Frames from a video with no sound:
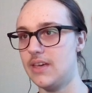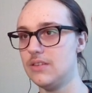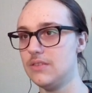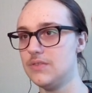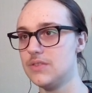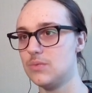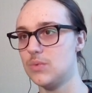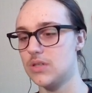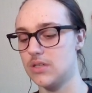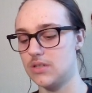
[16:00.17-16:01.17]
elves
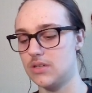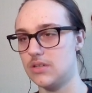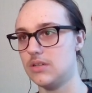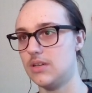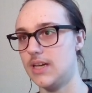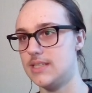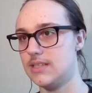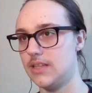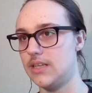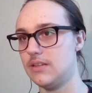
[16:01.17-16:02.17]
were
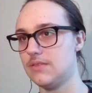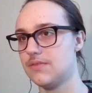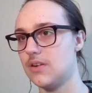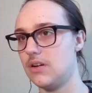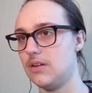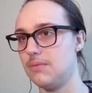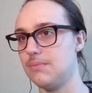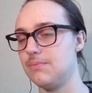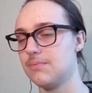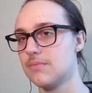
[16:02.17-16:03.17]
isolated from